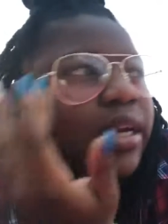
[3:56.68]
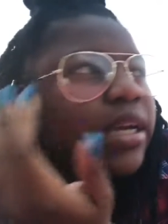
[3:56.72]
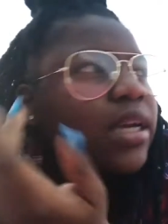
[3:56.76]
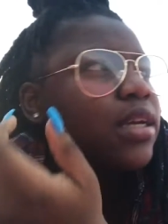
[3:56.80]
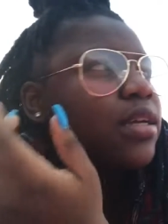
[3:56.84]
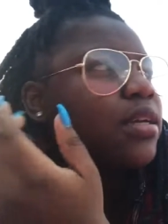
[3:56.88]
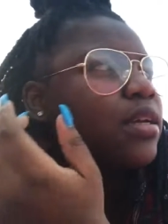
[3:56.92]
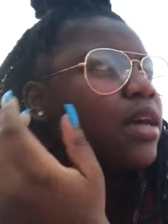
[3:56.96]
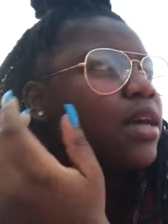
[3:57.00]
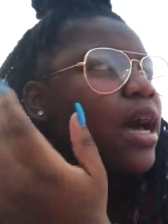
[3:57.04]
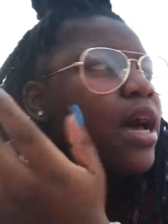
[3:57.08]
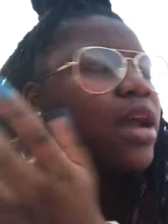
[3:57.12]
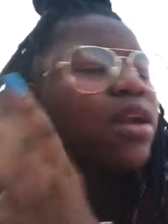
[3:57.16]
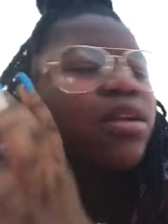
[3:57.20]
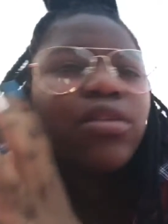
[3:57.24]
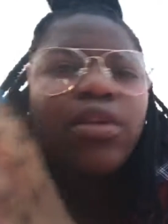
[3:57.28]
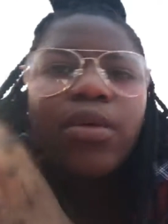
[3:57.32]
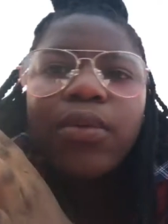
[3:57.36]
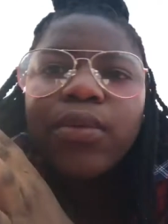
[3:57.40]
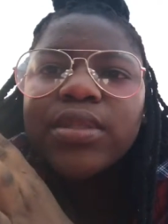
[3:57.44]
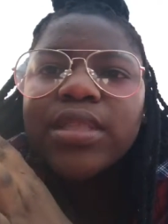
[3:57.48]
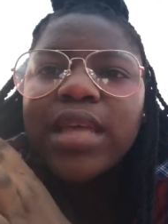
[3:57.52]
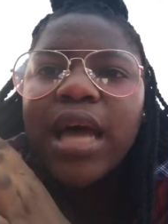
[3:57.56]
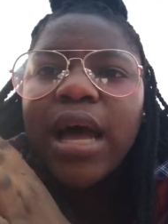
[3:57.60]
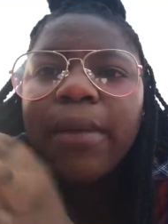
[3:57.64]
like I don't
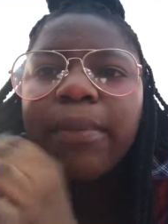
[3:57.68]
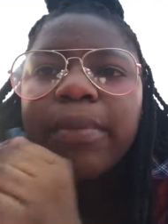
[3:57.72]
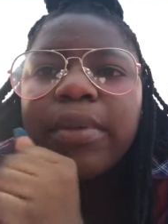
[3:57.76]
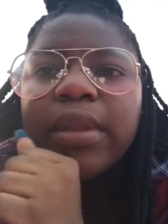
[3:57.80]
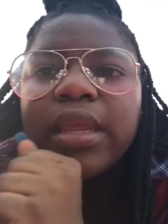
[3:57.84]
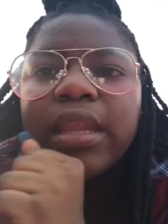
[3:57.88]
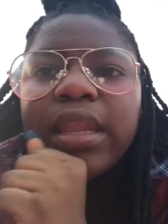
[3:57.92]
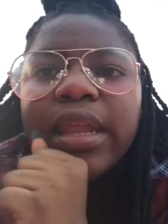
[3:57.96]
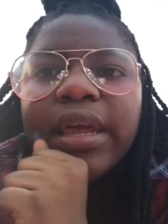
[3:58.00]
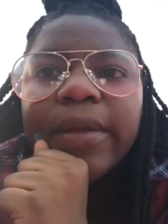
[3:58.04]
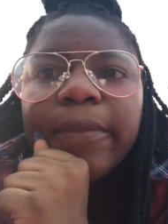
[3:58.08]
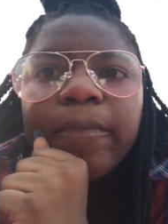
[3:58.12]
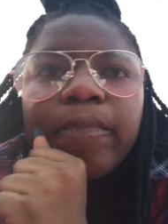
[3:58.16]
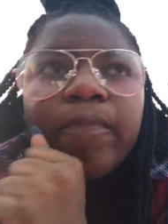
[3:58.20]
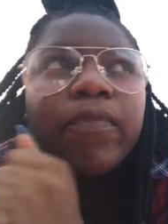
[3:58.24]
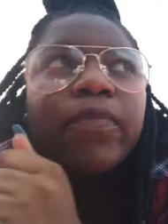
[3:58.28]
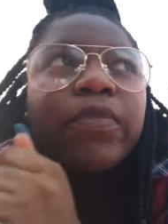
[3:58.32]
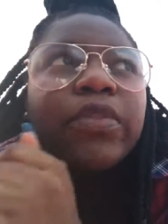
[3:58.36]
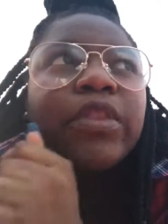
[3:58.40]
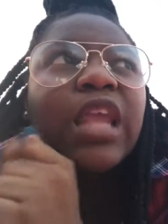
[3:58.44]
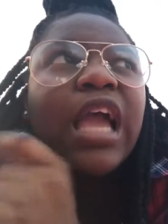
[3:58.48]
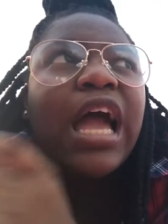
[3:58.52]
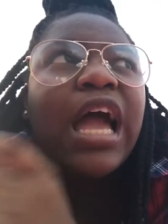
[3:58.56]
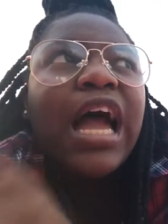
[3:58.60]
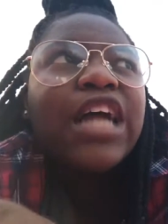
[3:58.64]
know what's happening. Like
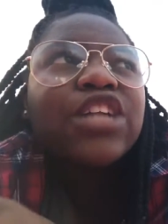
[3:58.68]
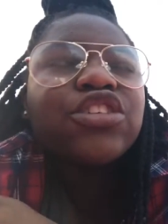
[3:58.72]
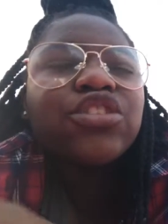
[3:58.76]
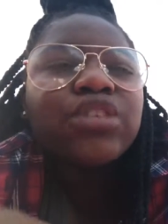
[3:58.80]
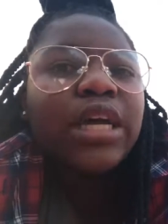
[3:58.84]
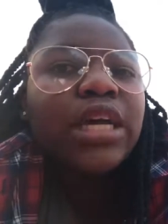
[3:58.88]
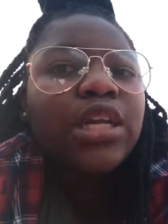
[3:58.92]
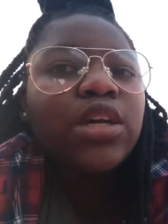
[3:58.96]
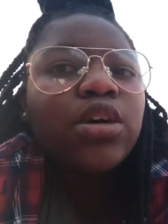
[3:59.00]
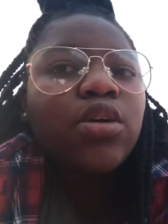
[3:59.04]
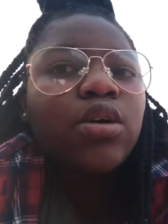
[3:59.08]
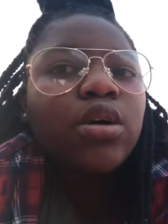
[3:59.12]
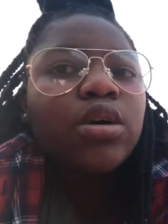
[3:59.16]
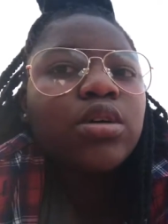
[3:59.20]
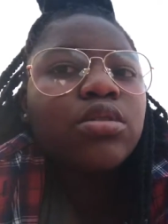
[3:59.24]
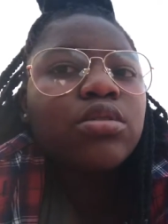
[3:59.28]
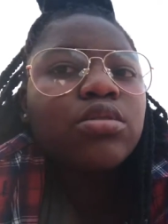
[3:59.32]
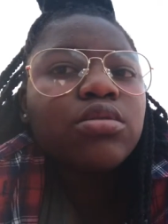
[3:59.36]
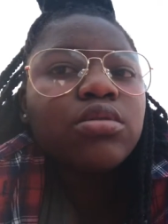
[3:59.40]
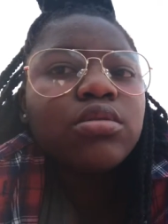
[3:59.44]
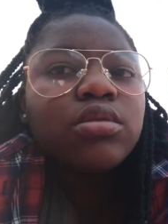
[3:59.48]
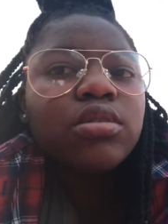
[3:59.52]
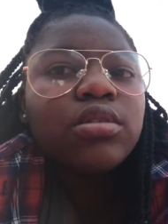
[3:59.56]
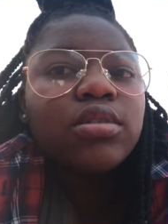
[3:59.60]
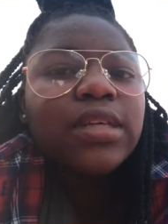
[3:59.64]
I try to go on
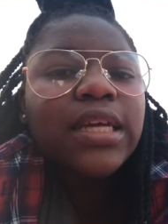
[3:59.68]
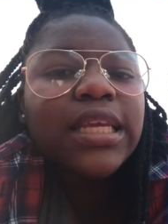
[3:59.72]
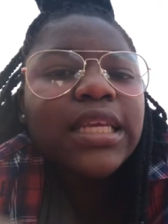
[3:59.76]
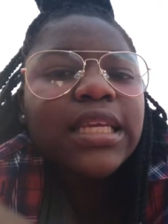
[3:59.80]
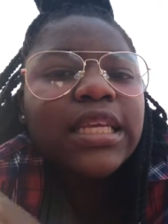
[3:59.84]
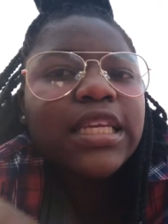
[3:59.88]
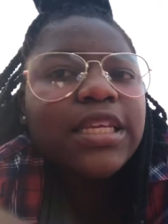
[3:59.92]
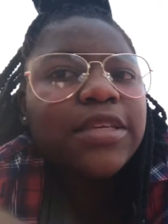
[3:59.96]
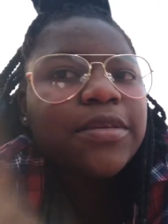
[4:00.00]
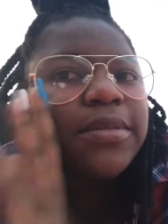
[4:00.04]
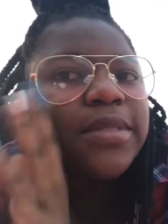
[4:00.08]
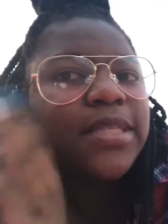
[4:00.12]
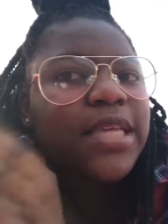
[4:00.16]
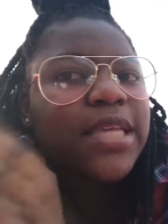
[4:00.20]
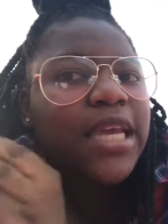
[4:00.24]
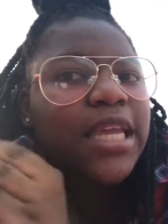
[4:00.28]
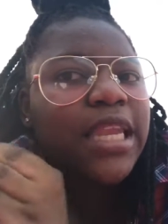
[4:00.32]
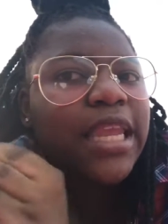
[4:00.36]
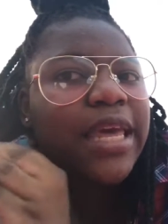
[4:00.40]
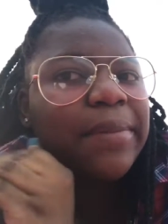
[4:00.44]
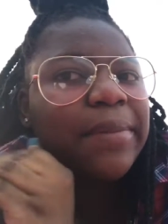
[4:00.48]
Google and it keeps saying